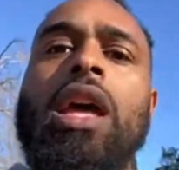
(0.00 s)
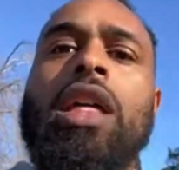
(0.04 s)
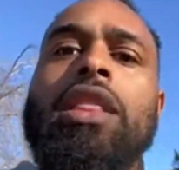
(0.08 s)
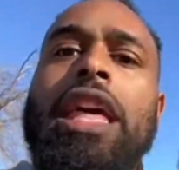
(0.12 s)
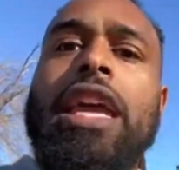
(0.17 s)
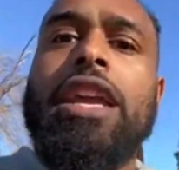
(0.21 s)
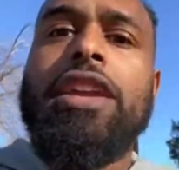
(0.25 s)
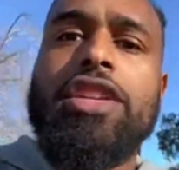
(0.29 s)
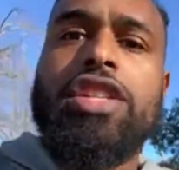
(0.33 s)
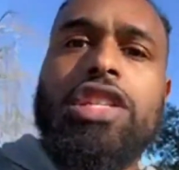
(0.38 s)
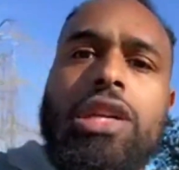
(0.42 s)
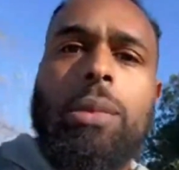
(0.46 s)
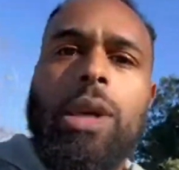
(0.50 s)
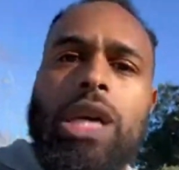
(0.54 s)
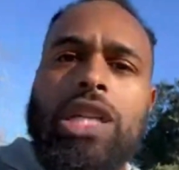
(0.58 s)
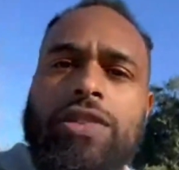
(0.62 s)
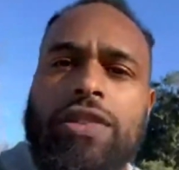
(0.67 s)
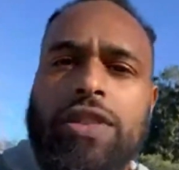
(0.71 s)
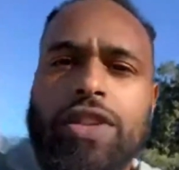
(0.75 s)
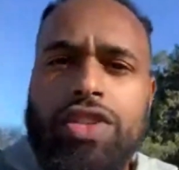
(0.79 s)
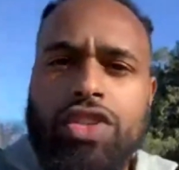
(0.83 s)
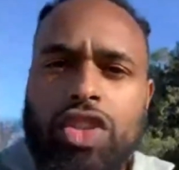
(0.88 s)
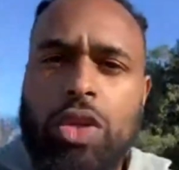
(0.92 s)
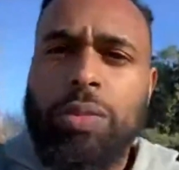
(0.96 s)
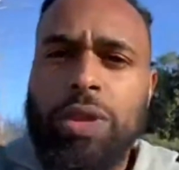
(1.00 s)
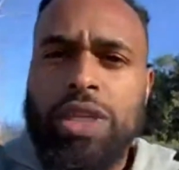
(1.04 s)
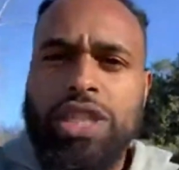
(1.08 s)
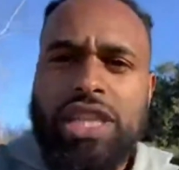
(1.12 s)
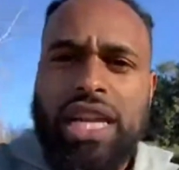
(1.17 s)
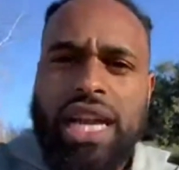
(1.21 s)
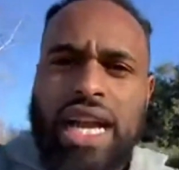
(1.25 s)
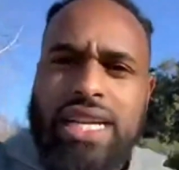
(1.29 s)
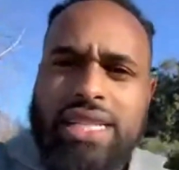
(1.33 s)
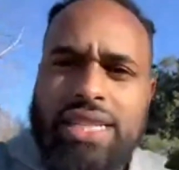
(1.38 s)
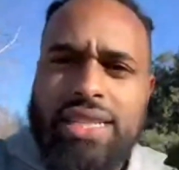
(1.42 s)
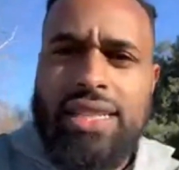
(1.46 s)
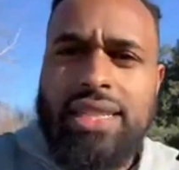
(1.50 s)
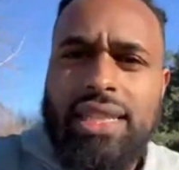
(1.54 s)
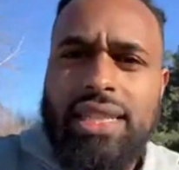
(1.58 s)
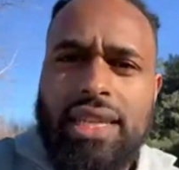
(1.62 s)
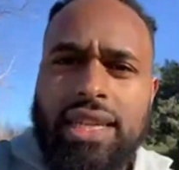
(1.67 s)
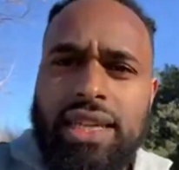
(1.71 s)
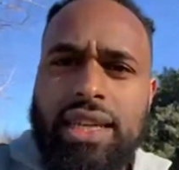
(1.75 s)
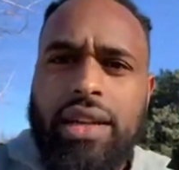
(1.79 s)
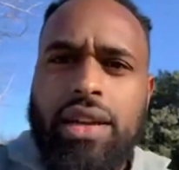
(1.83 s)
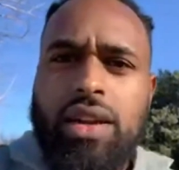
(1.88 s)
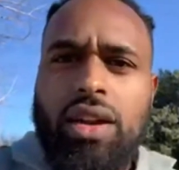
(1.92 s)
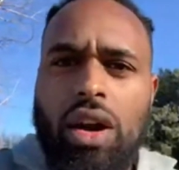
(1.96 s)
Thank you so much for the super chat.
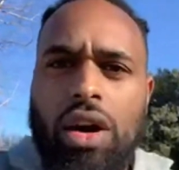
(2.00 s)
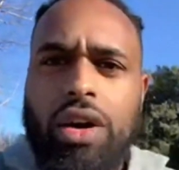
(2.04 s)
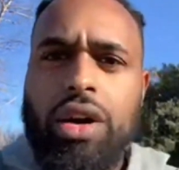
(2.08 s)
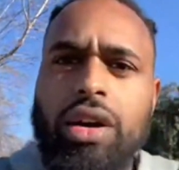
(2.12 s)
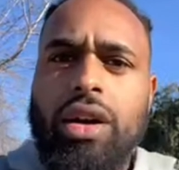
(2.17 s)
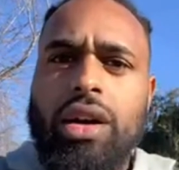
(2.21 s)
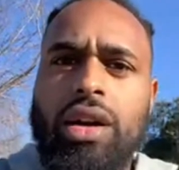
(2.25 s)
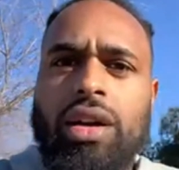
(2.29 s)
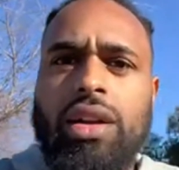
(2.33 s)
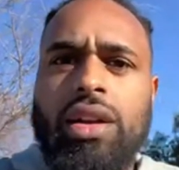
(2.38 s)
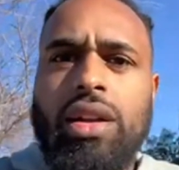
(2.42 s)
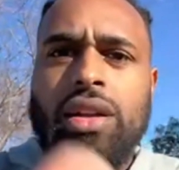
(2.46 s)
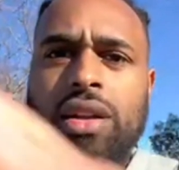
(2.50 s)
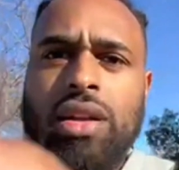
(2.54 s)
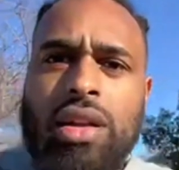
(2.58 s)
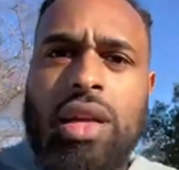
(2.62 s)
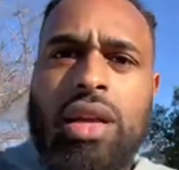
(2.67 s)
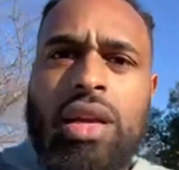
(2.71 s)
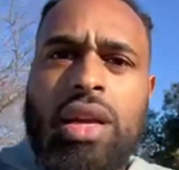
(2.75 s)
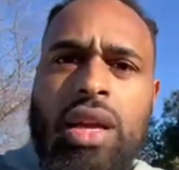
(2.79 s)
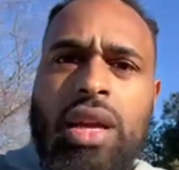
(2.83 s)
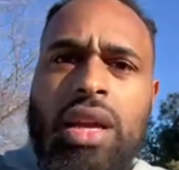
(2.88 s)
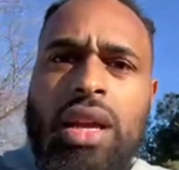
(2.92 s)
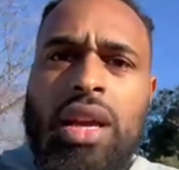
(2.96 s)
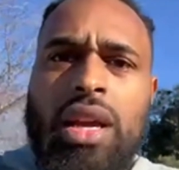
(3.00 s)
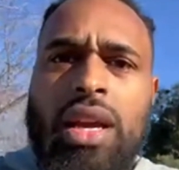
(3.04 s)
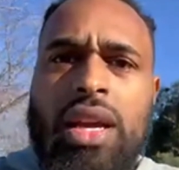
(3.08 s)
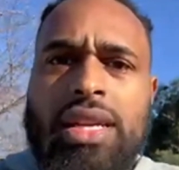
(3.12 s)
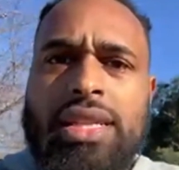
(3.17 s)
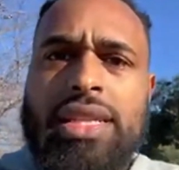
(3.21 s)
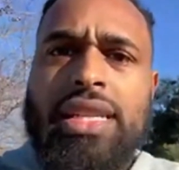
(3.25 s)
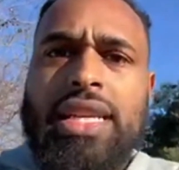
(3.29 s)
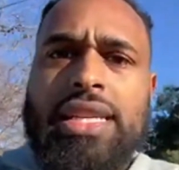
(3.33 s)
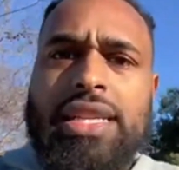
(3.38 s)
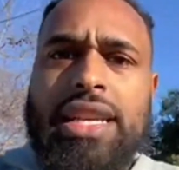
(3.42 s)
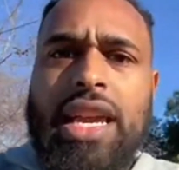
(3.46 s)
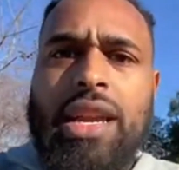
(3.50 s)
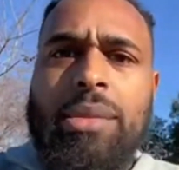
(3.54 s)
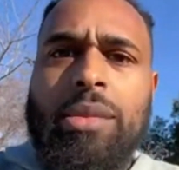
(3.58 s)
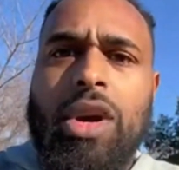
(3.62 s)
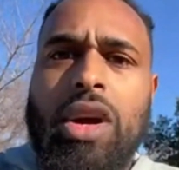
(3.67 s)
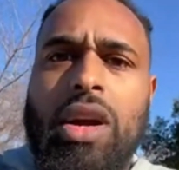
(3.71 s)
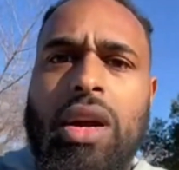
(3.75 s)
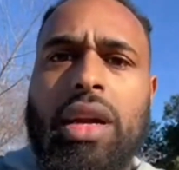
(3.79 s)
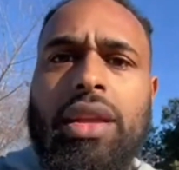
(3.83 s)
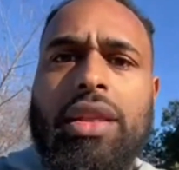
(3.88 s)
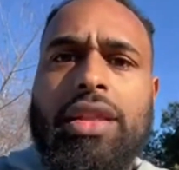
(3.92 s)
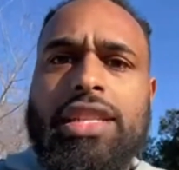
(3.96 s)
C. Carter says, Hey,
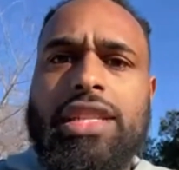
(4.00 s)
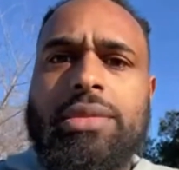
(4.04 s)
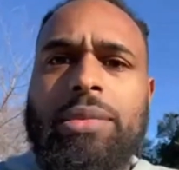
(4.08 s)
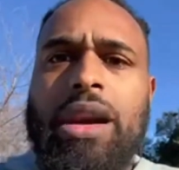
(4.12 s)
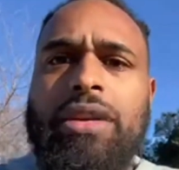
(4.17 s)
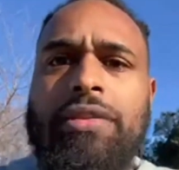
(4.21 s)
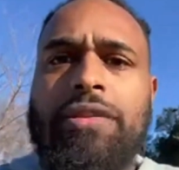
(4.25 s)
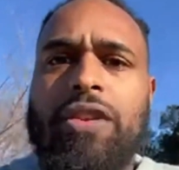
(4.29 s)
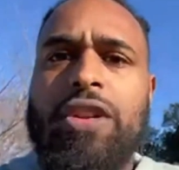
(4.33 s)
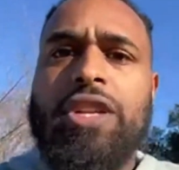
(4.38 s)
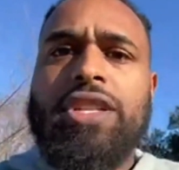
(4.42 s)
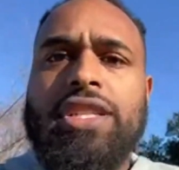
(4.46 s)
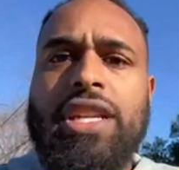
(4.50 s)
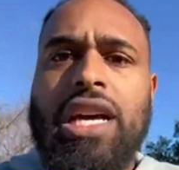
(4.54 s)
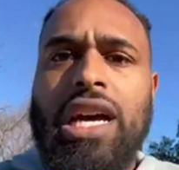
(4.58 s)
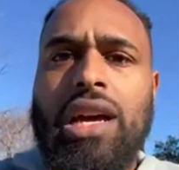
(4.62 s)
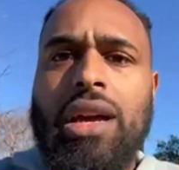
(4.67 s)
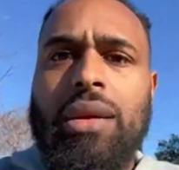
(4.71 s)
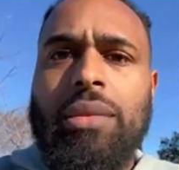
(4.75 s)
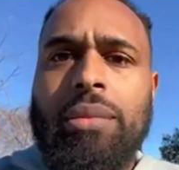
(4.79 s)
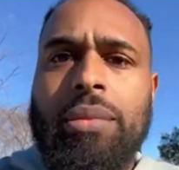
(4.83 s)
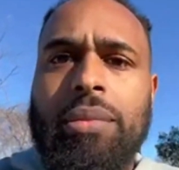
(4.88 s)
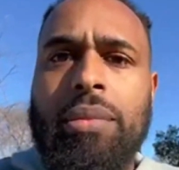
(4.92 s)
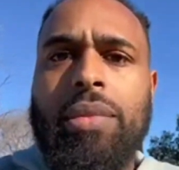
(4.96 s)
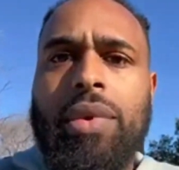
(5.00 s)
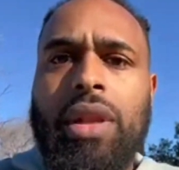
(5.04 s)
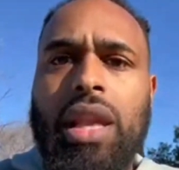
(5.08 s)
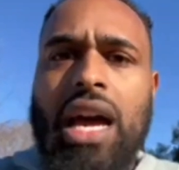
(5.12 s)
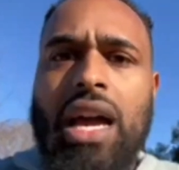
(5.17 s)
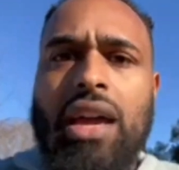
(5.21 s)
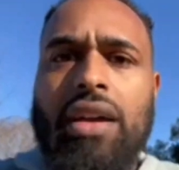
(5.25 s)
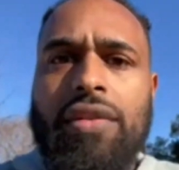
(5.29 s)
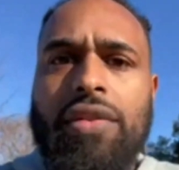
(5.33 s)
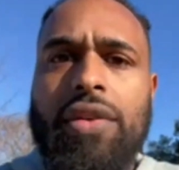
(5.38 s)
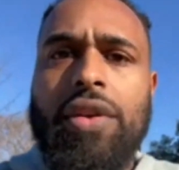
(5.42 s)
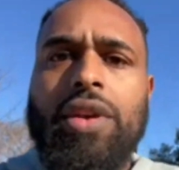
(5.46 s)
Marc, this is my first time live.